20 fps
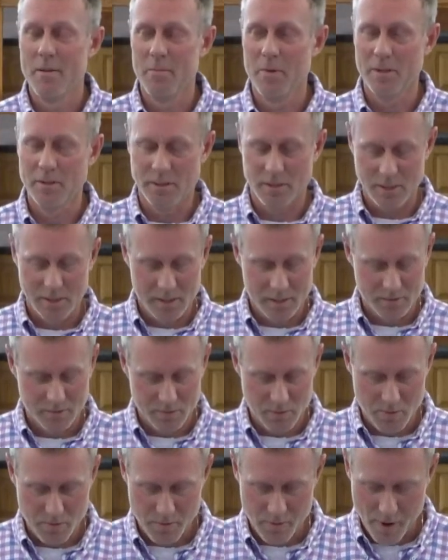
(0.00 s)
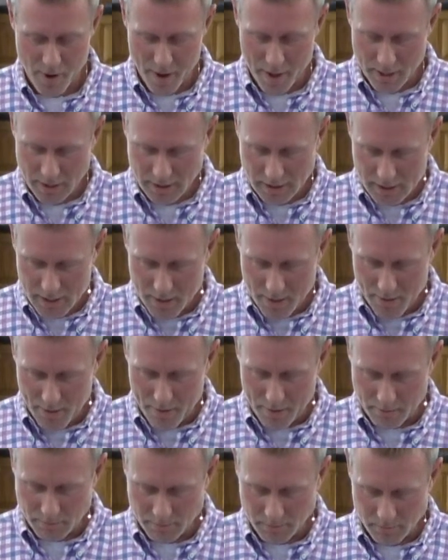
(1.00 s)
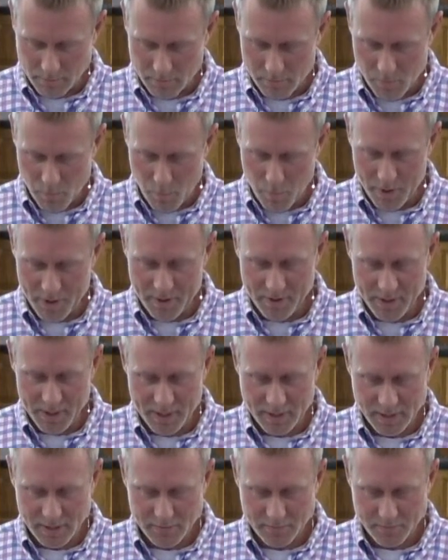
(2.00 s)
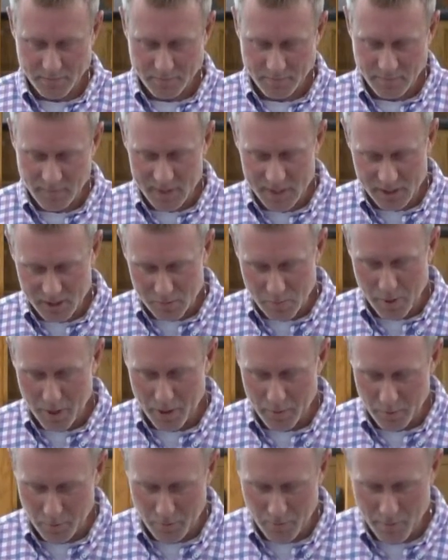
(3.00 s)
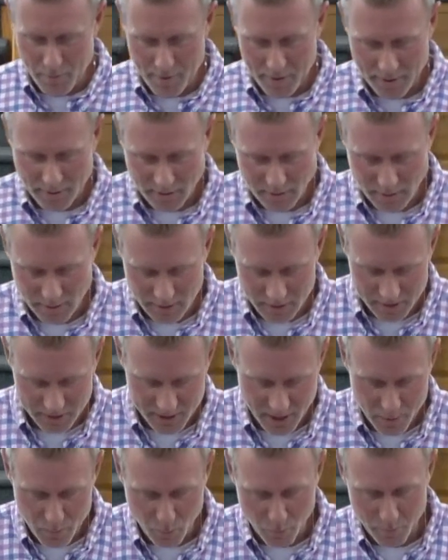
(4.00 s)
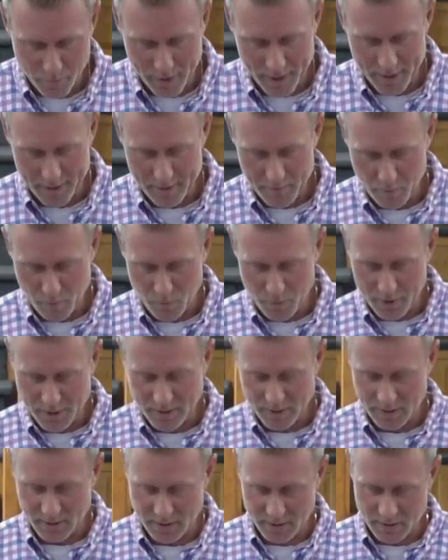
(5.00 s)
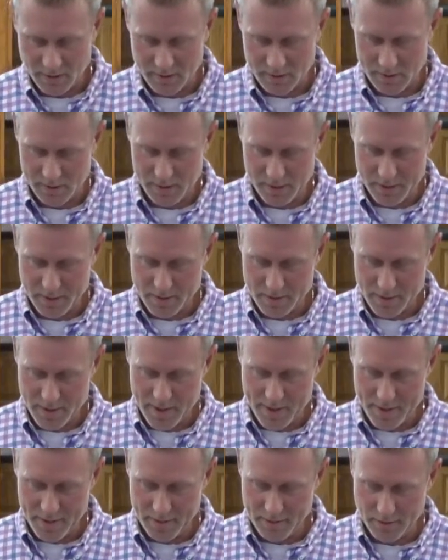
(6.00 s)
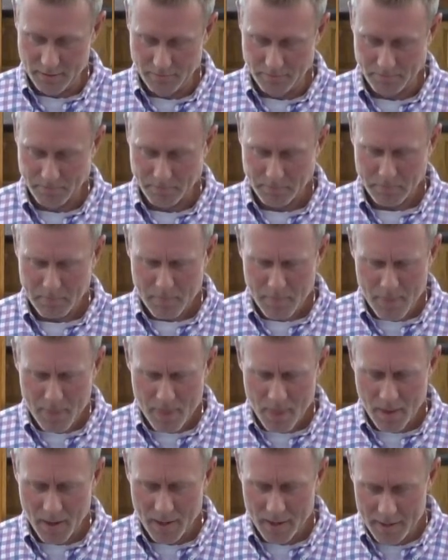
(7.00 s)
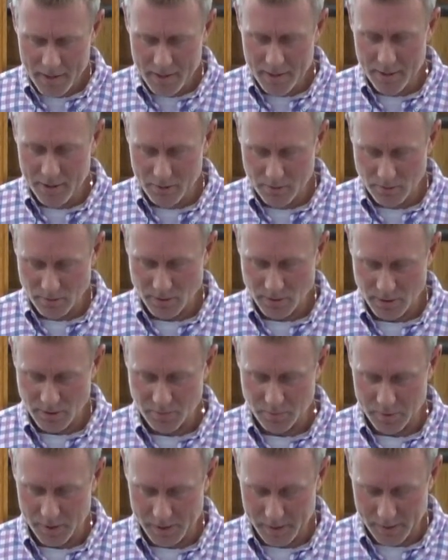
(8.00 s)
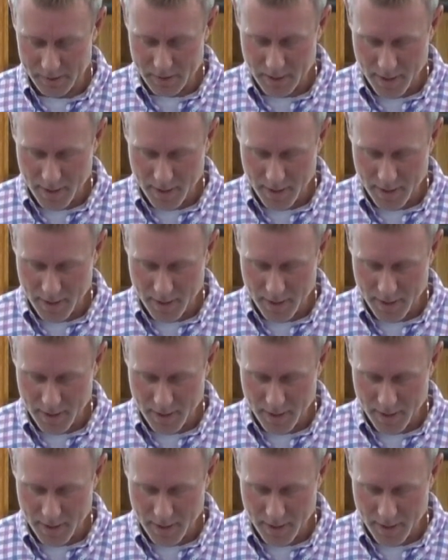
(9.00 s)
have said this wrong, but it's about a disabled man where he sees there, and he heals this man.